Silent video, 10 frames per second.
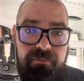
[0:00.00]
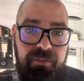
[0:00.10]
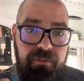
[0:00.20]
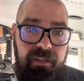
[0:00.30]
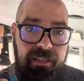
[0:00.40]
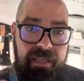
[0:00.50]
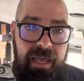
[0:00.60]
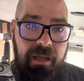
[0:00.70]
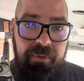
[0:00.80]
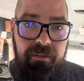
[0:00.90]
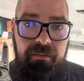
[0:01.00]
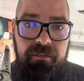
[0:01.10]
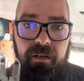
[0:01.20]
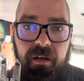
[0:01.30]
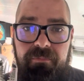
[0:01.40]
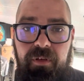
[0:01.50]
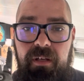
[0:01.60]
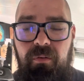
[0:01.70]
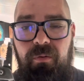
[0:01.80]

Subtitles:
if you're doing a cabin off-grid,